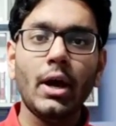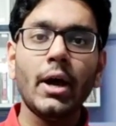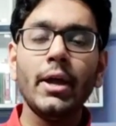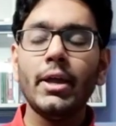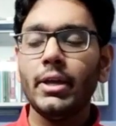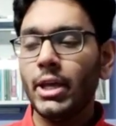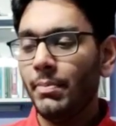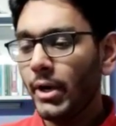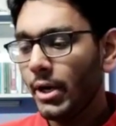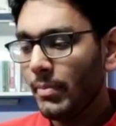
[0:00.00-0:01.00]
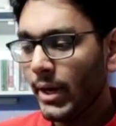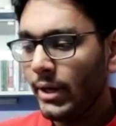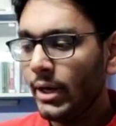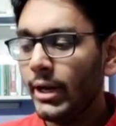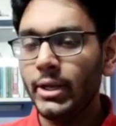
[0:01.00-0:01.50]
I kept it in
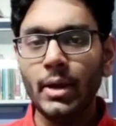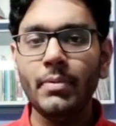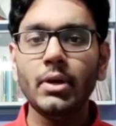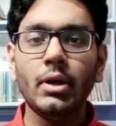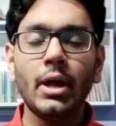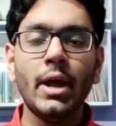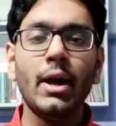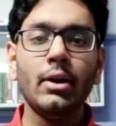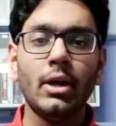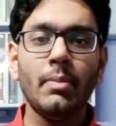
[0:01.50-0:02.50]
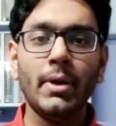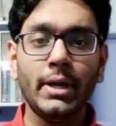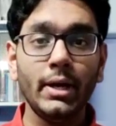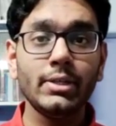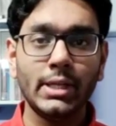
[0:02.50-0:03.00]
mind, I
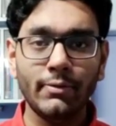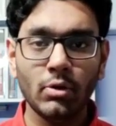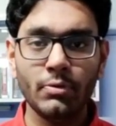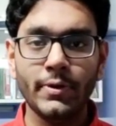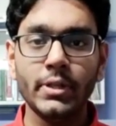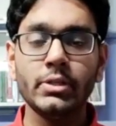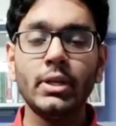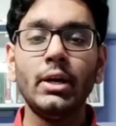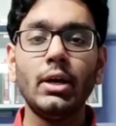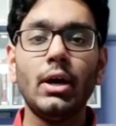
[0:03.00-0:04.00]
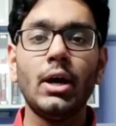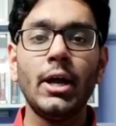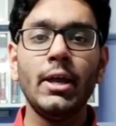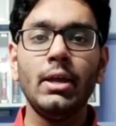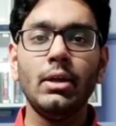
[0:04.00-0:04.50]
maintained a self-confidence that
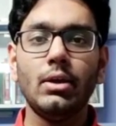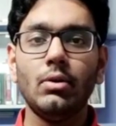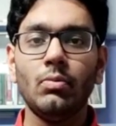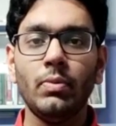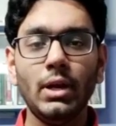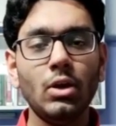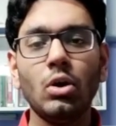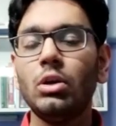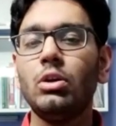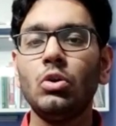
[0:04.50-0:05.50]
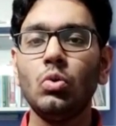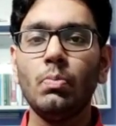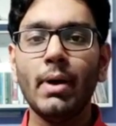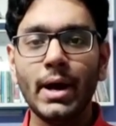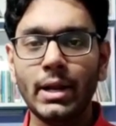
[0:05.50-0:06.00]
I will not
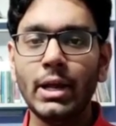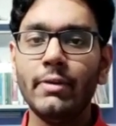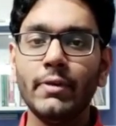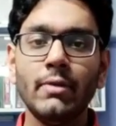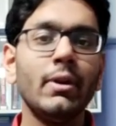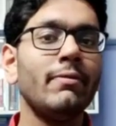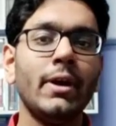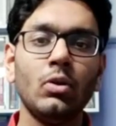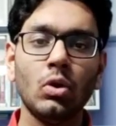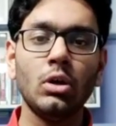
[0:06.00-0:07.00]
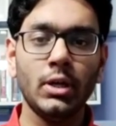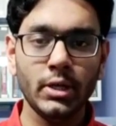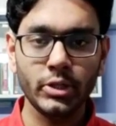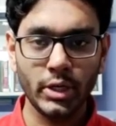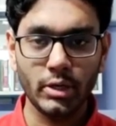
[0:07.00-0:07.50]
do bad in life even if I do not
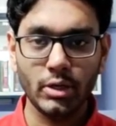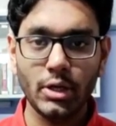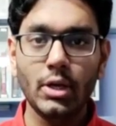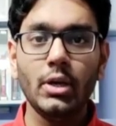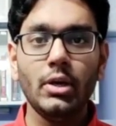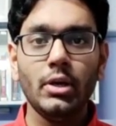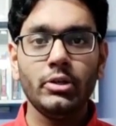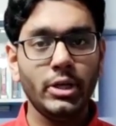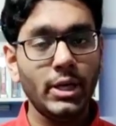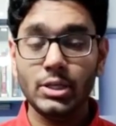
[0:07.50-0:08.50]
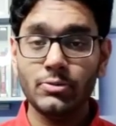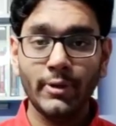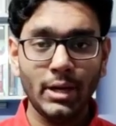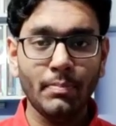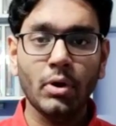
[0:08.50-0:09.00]
clear JEE. JEE is
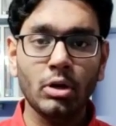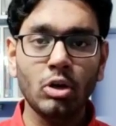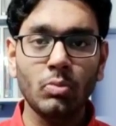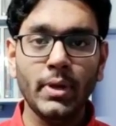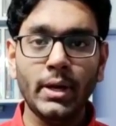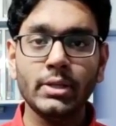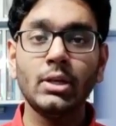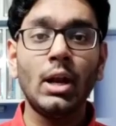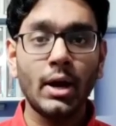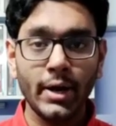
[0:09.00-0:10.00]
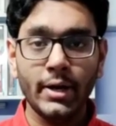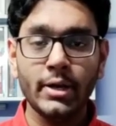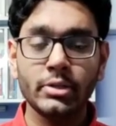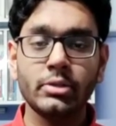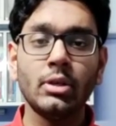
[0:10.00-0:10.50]
very important to me, it is a target,
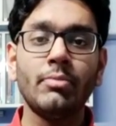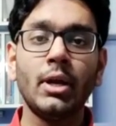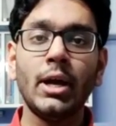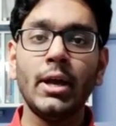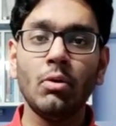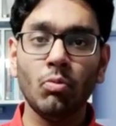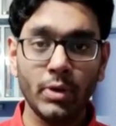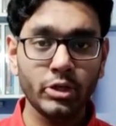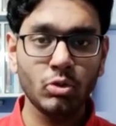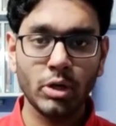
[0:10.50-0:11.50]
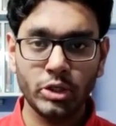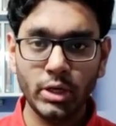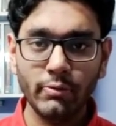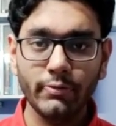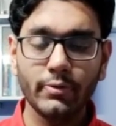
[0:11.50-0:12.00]
it is something I wish to
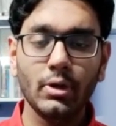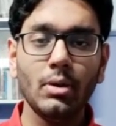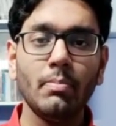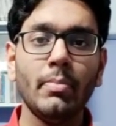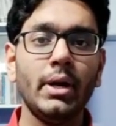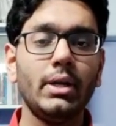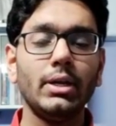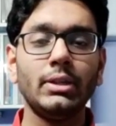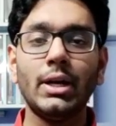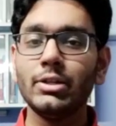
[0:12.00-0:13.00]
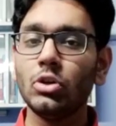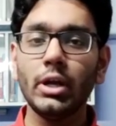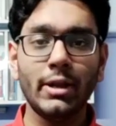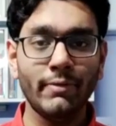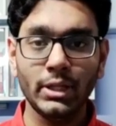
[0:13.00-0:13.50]
achieve, but that is
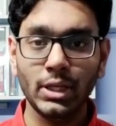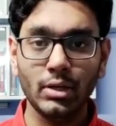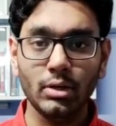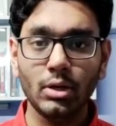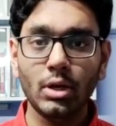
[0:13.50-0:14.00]
not everything.